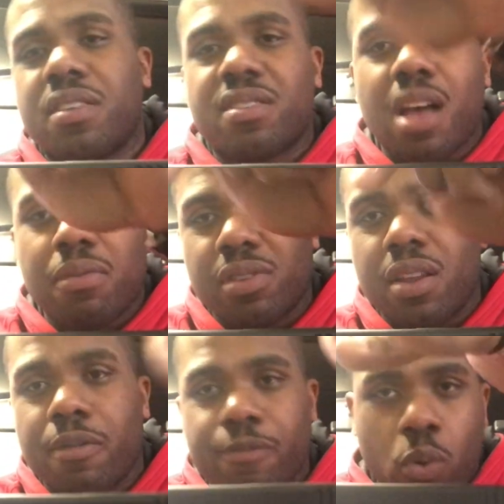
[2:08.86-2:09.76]
is obviously
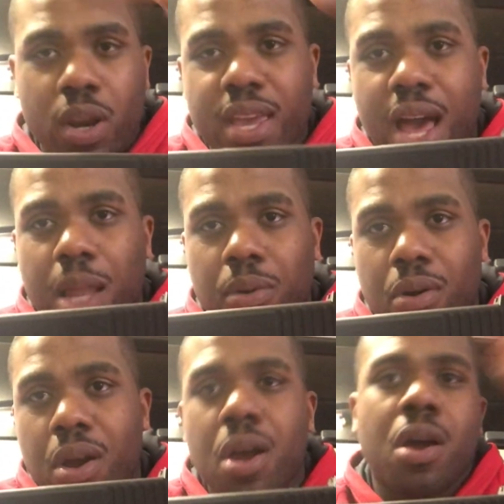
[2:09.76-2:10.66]
the 40 caliber
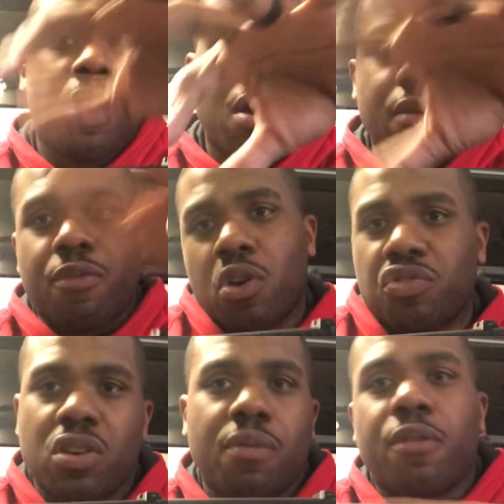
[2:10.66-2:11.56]

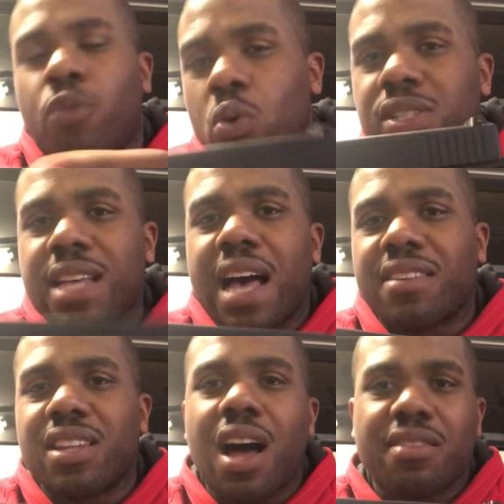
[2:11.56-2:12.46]
version of the full-size
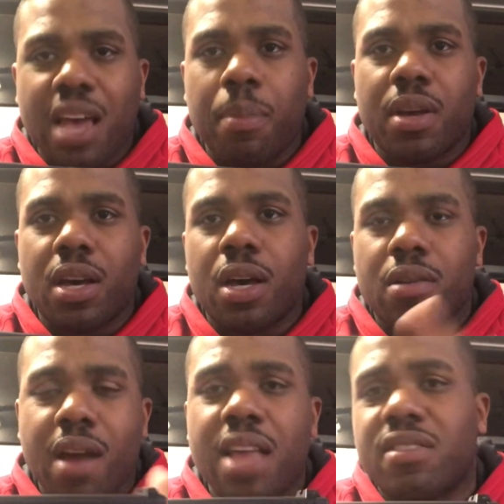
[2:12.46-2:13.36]
Glock type of gun,
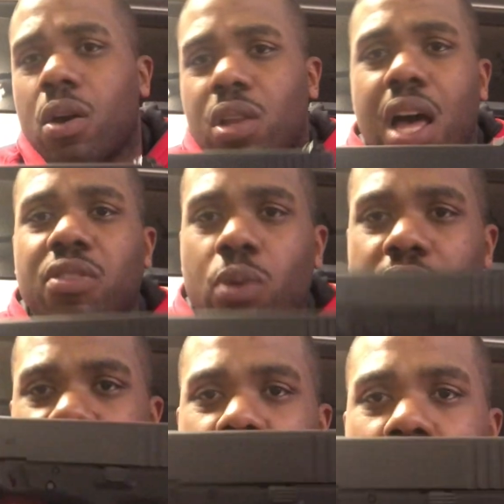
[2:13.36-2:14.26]
right? So Glock
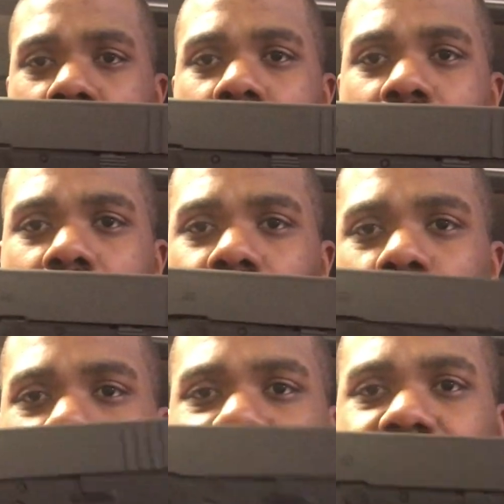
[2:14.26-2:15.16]
22
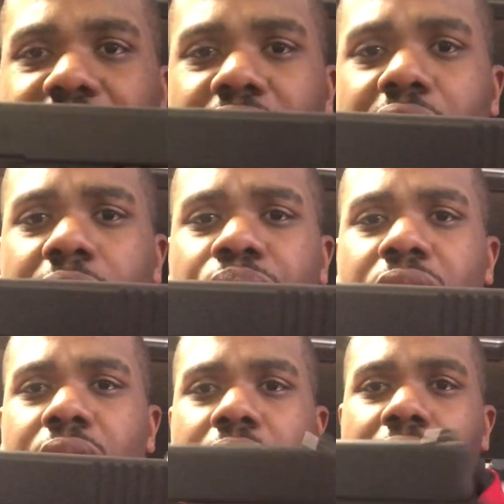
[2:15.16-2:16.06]
full-size gun.
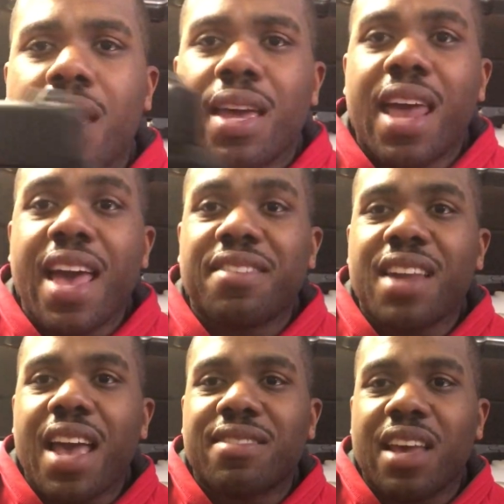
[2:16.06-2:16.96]
It has
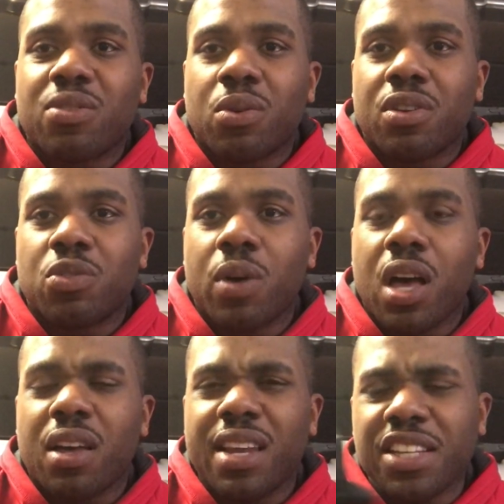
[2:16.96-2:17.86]
night sights on it as
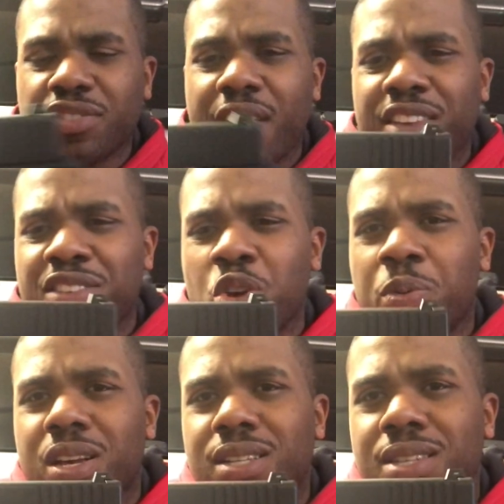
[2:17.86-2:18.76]
well. And that's strange too,
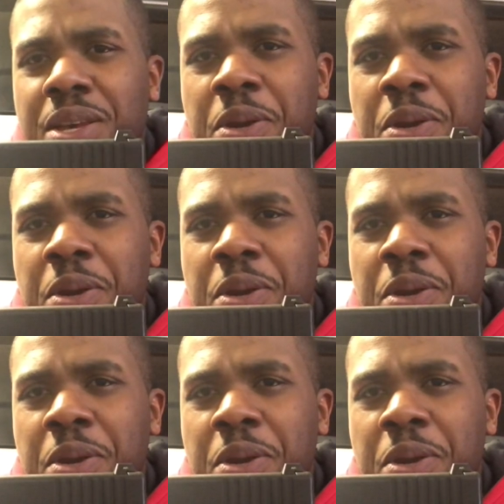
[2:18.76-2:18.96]
because